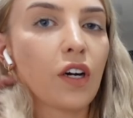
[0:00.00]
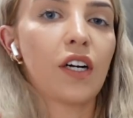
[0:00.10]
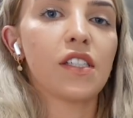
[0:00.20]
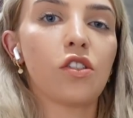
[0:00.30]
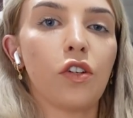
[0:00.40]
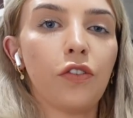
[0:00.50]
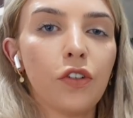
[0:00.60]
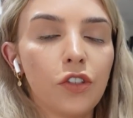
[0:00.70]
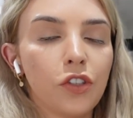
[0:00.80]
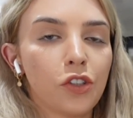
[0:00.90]
Alright guys, so if
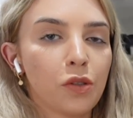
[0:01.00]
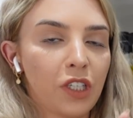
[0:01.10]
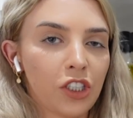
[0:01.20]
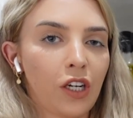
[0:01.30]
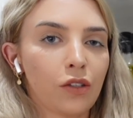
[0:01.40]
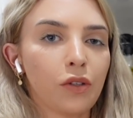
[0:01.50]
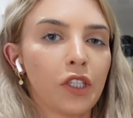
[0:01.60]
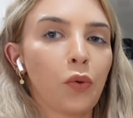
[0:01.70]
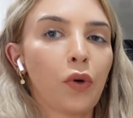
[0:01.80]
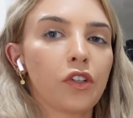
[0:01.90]
you're new to my channel
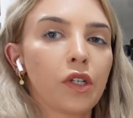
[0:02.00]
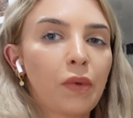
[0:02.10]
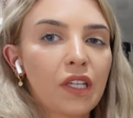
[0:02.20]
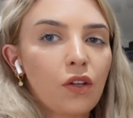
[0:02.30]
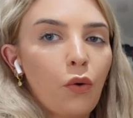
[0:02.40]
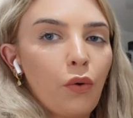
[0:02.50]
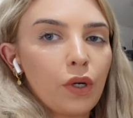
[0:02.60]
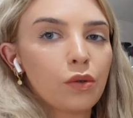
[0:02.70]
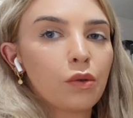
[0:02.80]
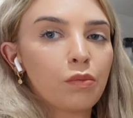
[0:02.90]
and you're wondering about the
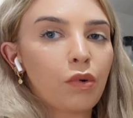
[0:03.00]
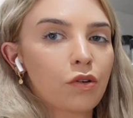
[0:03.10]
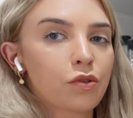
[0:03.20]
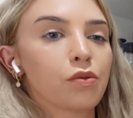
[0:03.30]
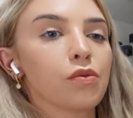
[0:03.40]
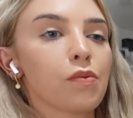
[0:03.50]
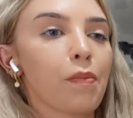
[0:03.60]
oil bottles,